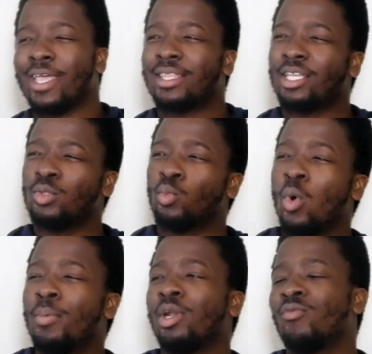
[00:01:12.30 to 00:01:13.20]
It doesn't
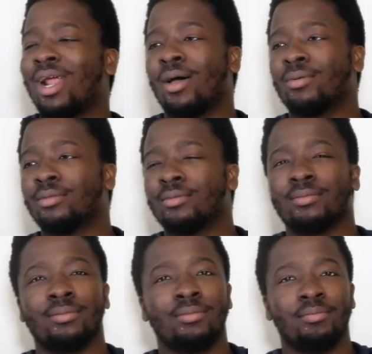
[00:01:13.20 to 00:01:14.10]
wobble around,
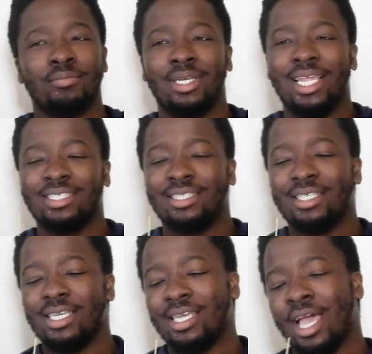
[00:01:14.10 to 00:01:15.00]
but let's
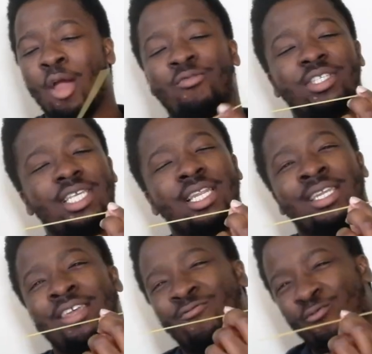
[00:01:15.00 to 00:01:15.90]
see how resilient
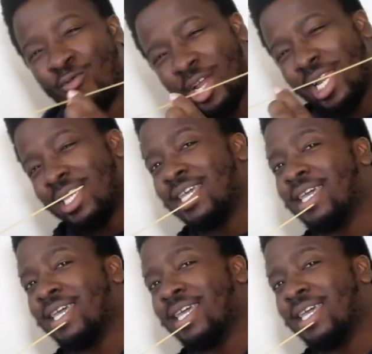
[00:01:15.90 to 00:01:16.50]
it really